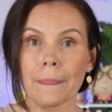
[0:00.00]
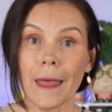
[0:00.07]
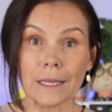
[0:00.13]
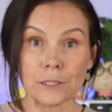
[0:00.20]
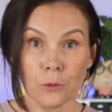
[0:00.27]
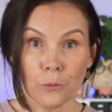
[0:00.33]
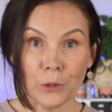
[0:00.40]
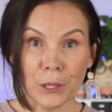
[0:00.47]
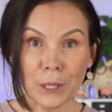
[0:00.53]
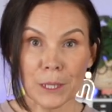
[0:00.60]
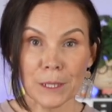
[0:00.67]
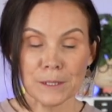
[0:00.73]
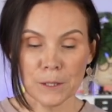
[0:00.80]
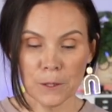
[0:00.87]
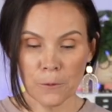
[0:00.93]
that's what we're going
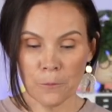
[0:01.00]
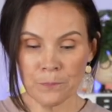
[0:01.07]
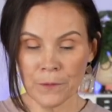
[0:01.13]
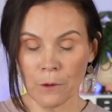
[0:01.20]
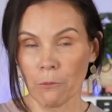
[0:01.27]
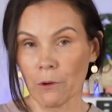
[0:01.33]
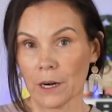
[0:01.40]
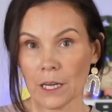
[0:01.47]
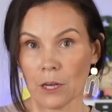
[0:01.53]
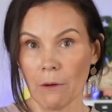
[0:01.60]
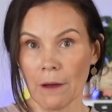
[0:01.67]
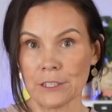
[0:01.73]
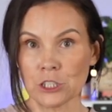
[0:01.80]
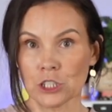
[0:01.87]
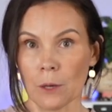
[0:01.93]
to do. We're going to go
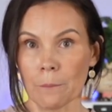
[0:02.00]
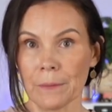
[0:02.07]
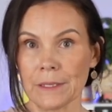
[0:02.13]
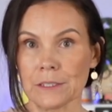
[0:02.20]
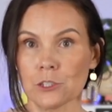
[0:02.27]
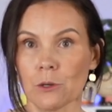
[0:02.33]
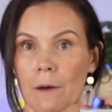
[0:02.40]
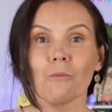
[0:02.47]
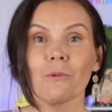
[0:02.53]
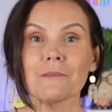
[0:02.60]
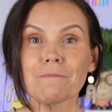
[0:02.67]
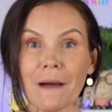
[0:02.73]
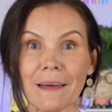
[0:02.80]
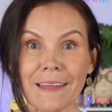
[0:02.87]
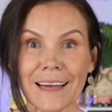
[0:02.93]
ahead and jump into it. With
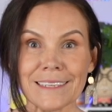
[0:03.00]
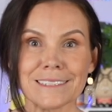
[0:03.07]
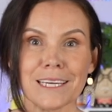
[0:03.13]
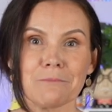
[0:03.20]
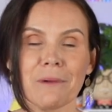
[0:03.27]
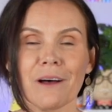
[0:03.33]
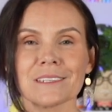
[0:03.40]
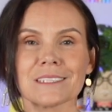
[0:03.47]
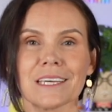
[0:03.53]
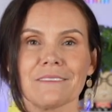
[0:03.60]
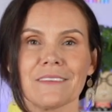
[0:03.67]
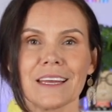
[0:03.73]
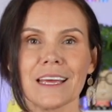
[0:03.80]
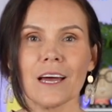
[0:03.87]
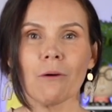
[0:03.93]
my last unboxing
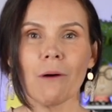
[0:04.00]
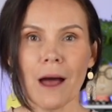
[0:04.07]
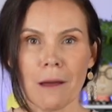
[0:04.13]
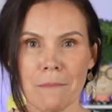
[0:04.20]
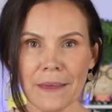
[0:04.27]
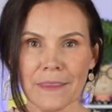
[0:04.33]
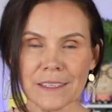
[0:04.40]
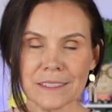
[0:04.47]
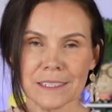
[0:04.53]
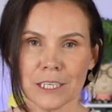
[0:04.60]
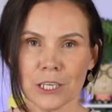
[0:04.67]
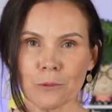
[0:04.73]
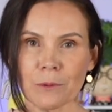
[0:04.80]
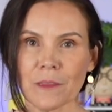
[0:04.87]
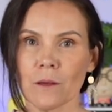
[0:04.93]
video, I made the
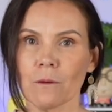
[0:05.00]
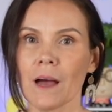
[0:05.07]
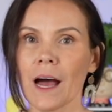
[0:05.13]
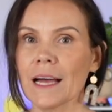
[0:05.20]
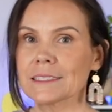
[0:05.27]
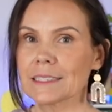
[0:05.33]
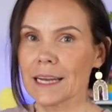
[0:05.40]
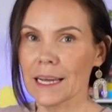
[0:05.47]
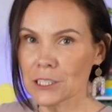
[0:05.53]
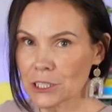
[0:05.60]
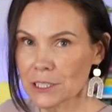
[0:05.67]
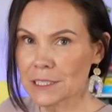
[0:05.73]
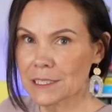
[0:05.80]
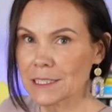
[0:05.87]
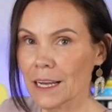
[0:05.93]
sticker with you guys. It
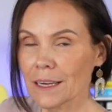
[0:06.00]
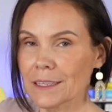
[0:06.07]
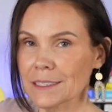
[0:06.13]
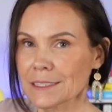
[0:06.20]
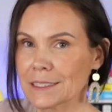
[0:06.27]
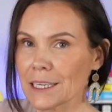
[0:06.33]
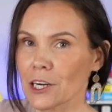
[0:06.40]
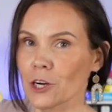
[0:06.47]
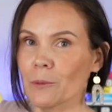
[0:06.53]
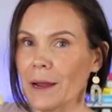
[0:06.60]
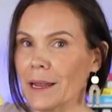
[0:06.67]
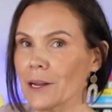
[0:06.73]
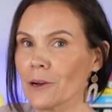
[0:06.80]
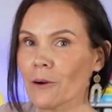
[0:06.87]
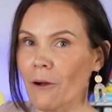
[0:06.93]
actually stuck the sticker
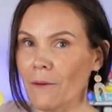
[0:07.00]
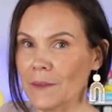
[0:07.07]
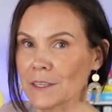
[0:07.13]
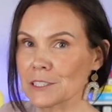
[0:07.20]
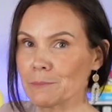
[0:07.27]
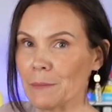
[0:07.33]
right here on this